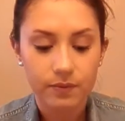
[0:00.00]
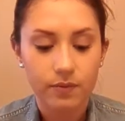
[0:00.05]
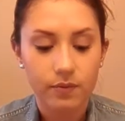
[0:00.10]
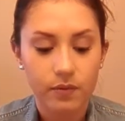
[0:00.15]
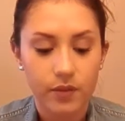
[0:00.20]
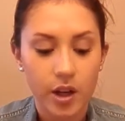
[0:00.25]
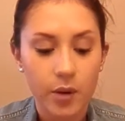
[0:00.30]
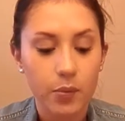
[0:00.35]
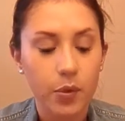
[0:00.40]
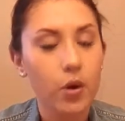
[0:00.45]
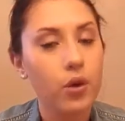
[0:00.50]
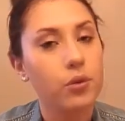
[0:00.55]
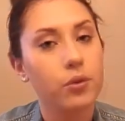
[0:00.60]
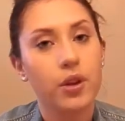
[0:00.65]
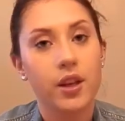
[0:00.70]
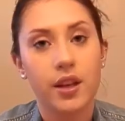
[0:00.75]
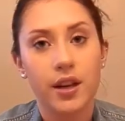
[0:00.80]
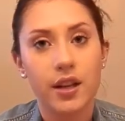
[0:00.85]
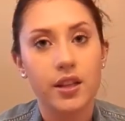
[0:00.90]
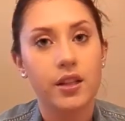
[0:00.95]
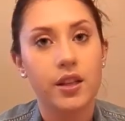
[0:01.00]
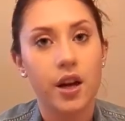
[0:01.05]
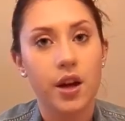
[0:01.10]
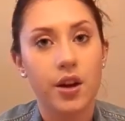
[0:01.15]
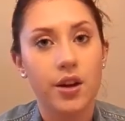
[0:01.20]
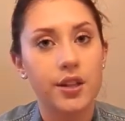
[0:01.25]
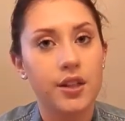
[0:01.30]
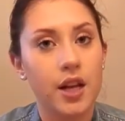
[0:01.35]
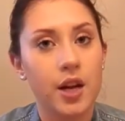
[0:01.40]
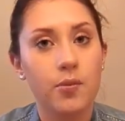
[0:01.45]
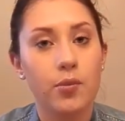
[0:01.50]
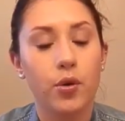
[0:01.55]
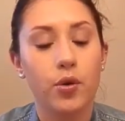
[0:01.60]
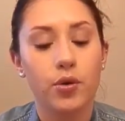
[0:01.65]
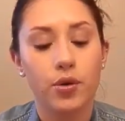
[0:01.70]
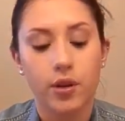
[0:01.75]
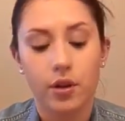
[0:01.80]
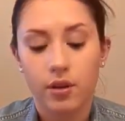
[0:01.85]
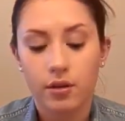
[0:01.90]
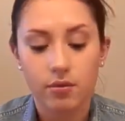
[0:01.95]
they're both really nice colors, and I
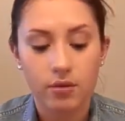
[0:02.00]
both